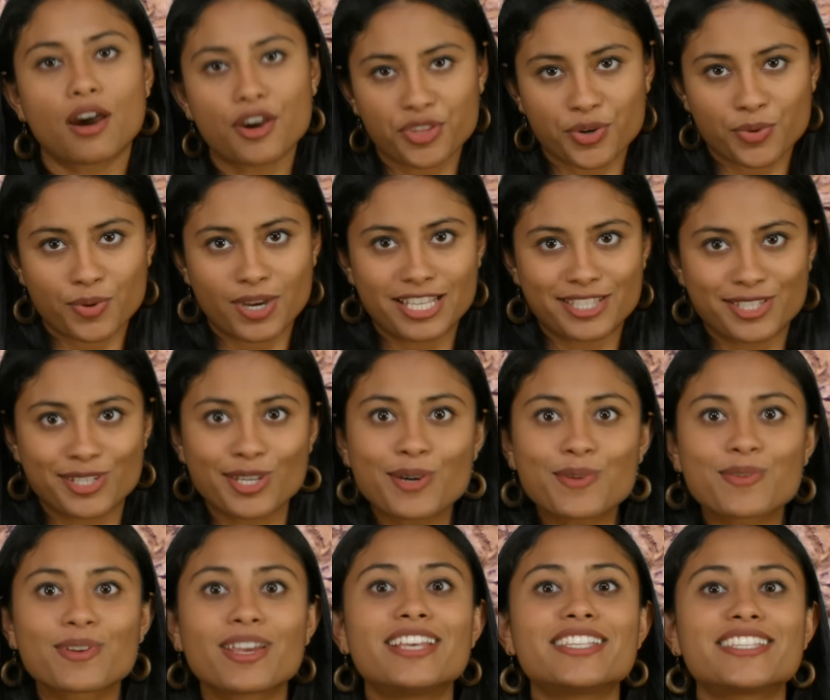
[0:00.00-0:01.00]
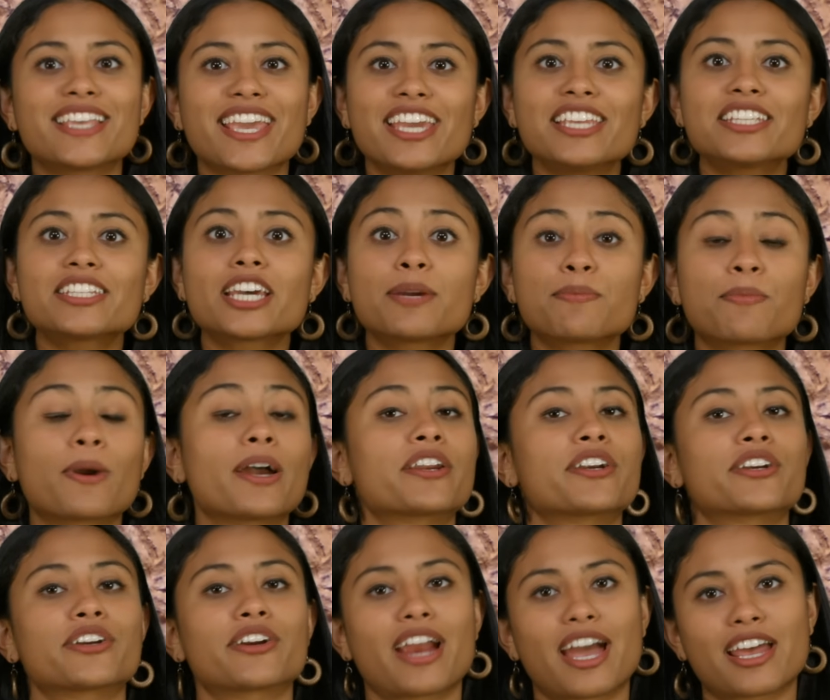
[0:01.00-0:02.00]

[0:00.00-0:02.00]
otherwise known as anti-predator